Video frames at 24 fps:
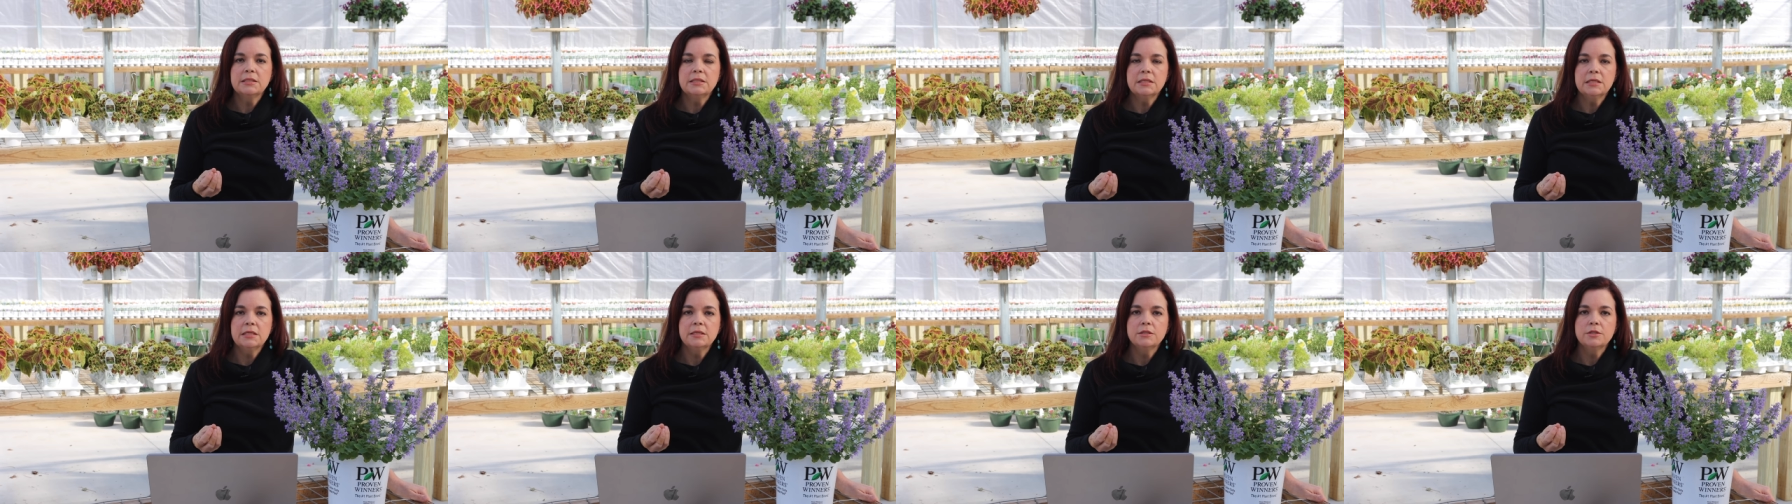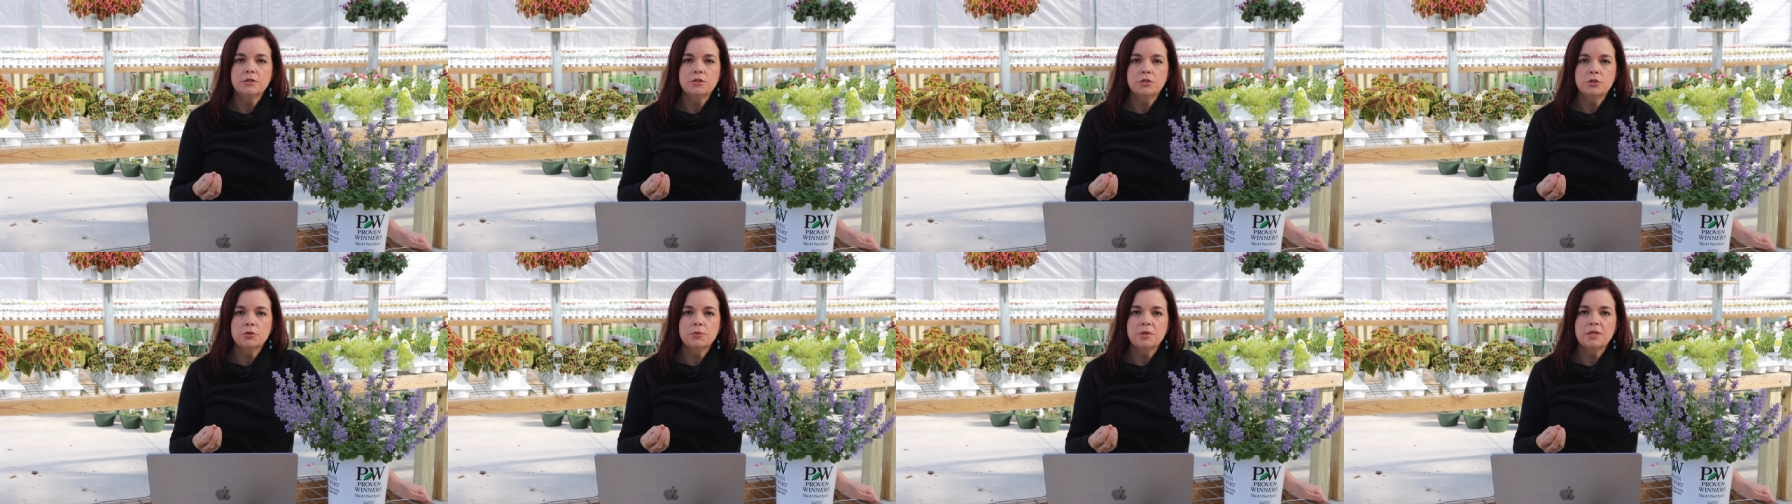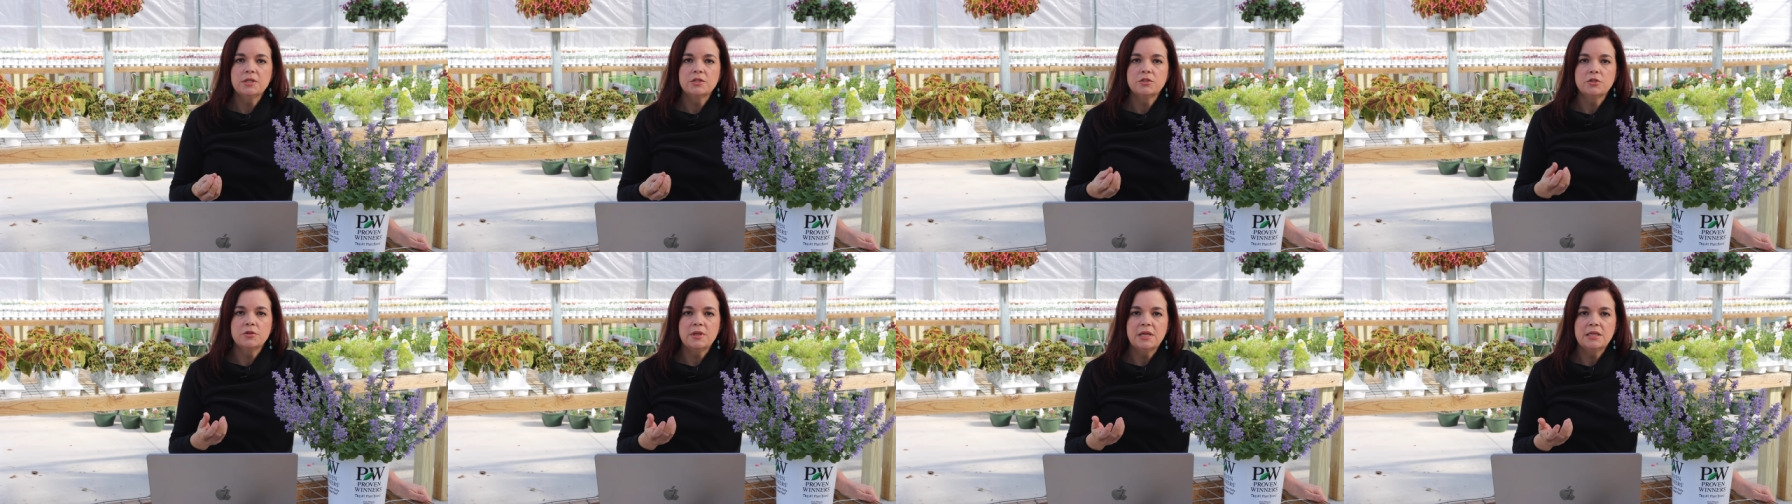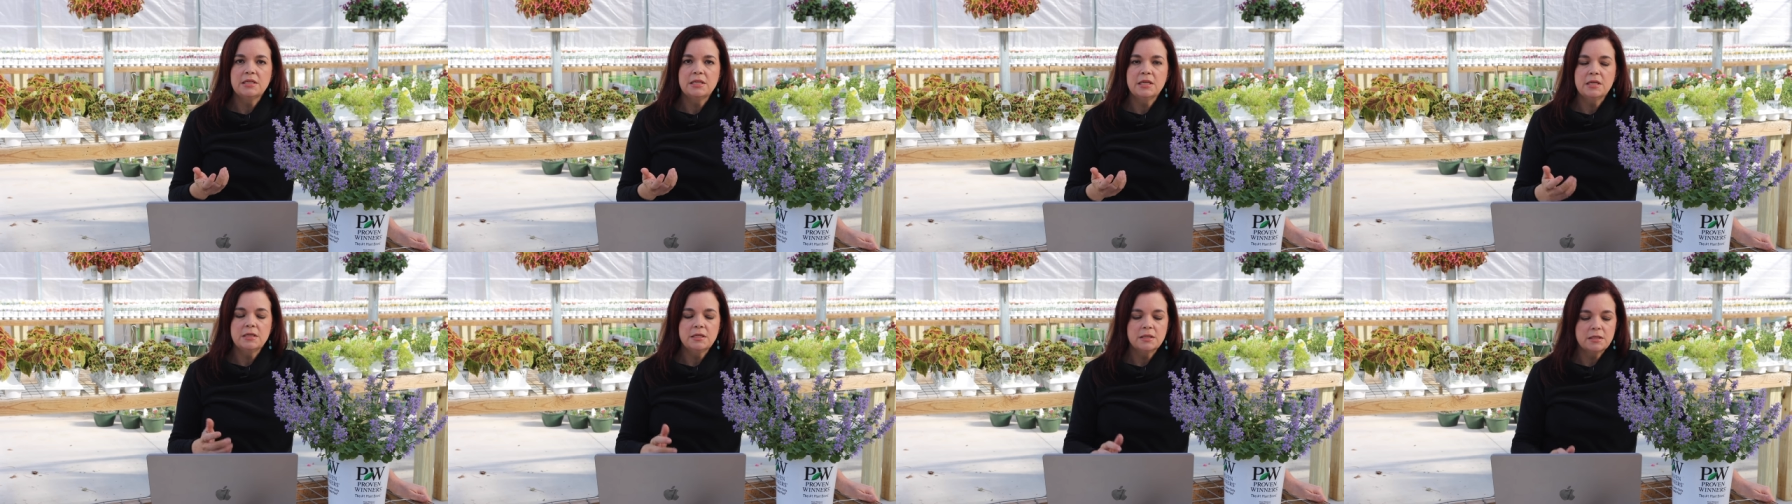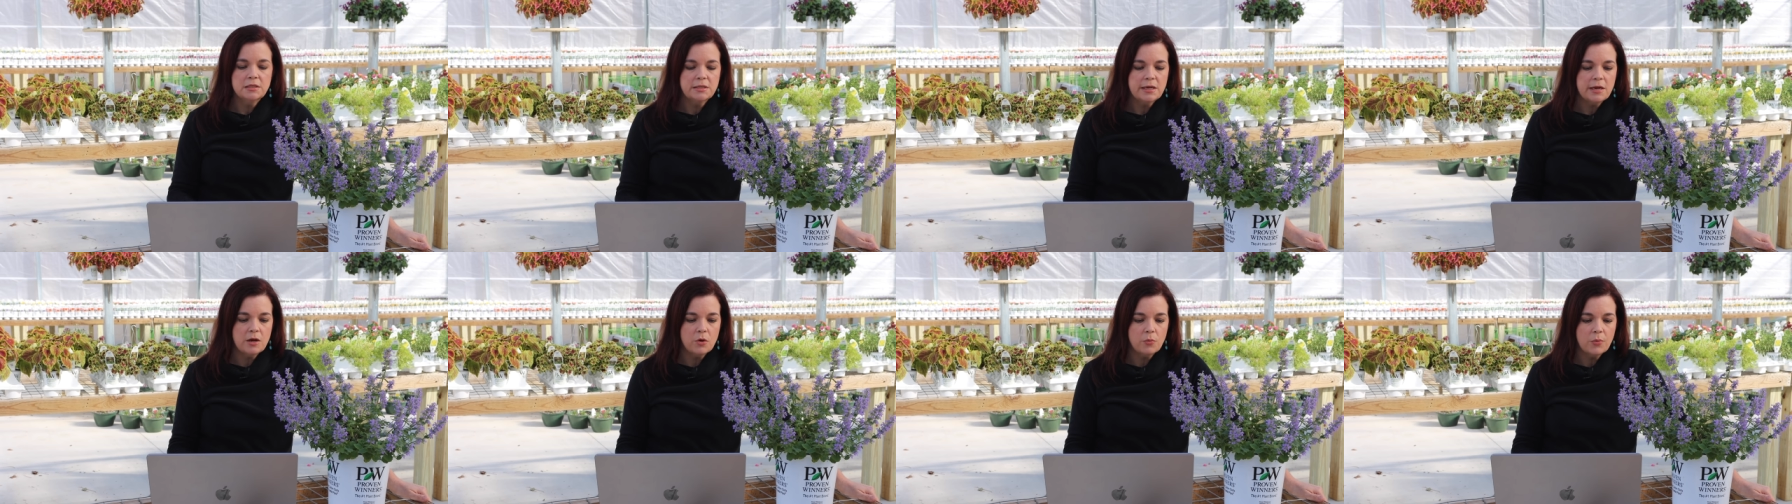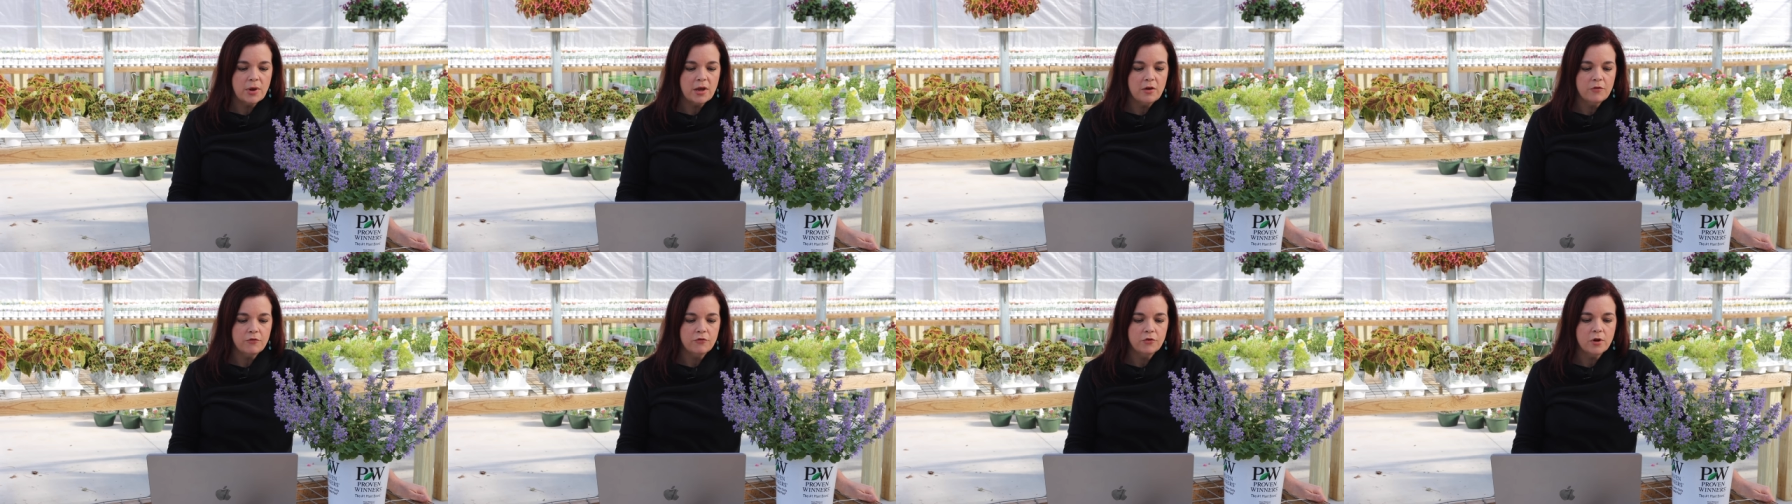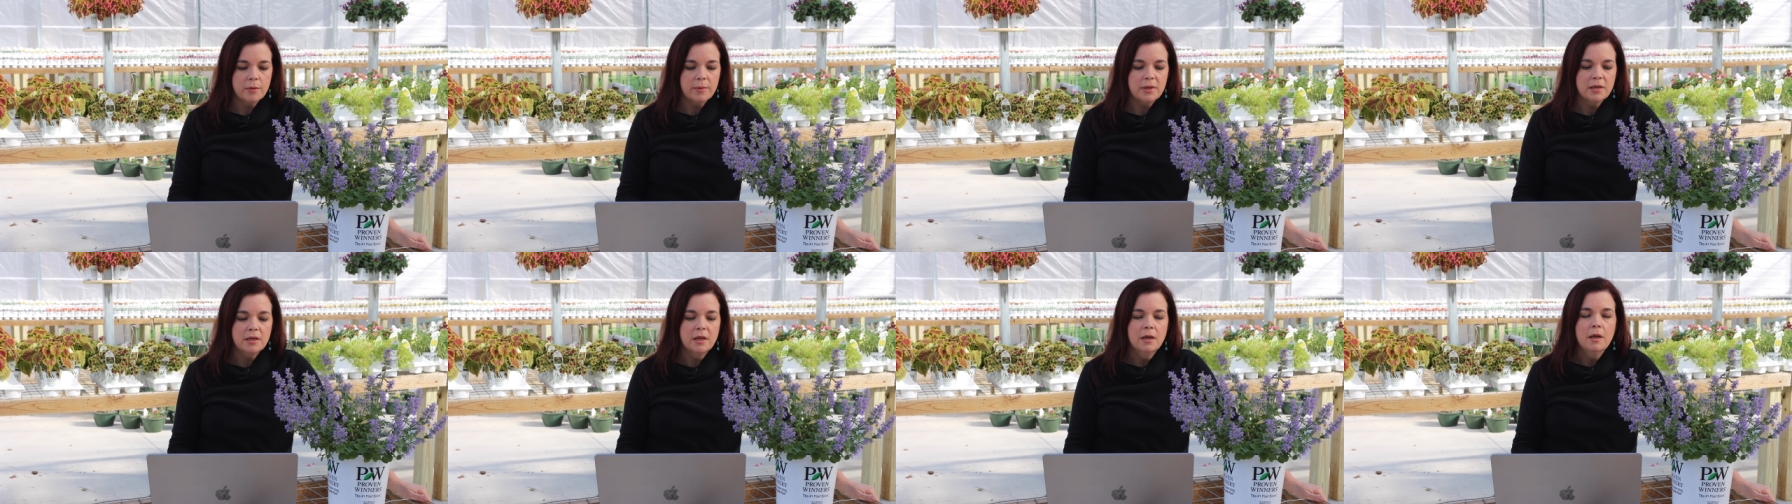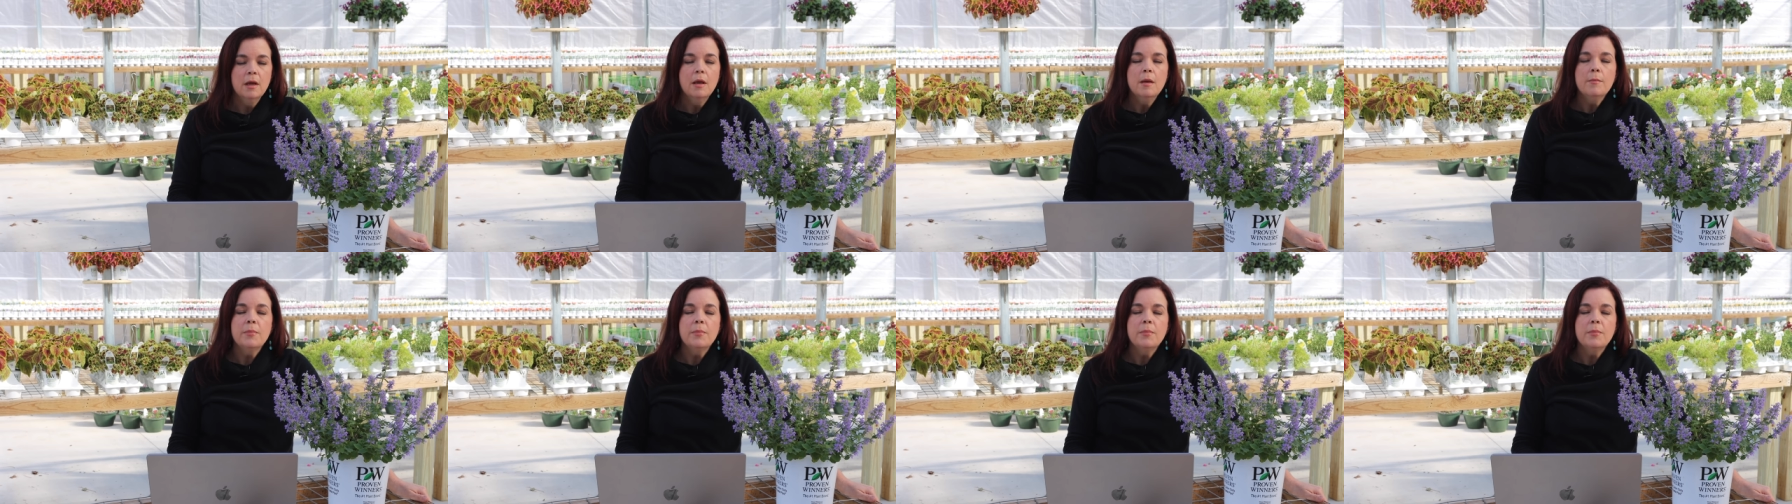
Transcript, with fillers: scent to it, so they tend to stay away from it.